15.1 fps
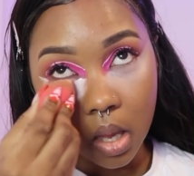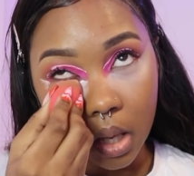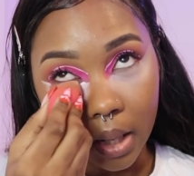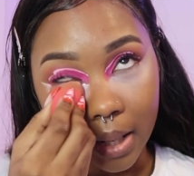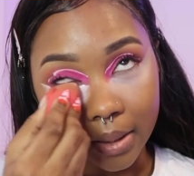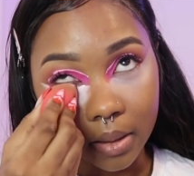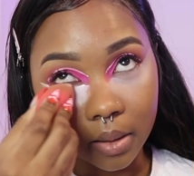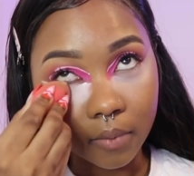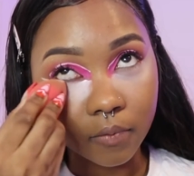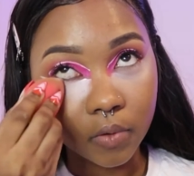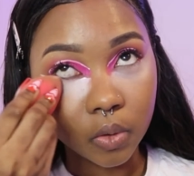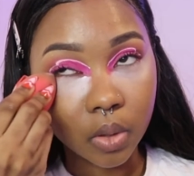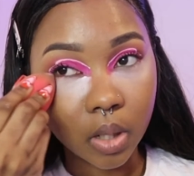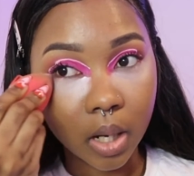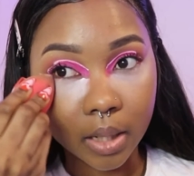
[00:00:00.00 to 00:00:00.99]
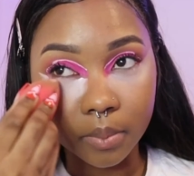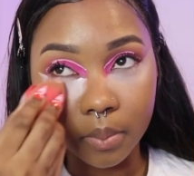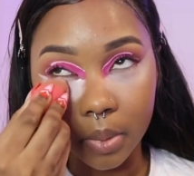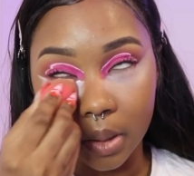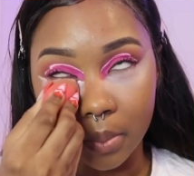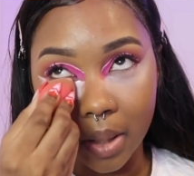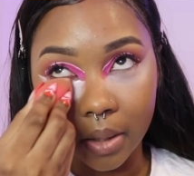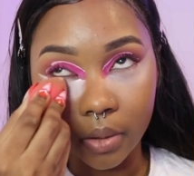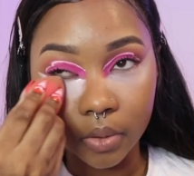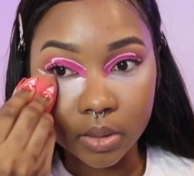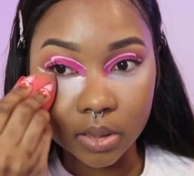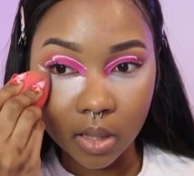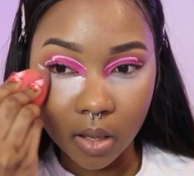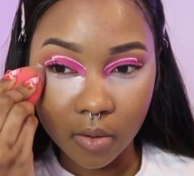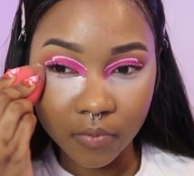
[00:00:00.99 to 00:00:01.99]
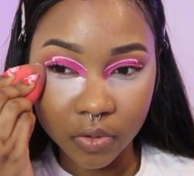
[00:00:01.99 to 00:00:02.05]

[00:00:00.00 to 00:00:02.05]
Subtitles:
like, if you can't be by yourself,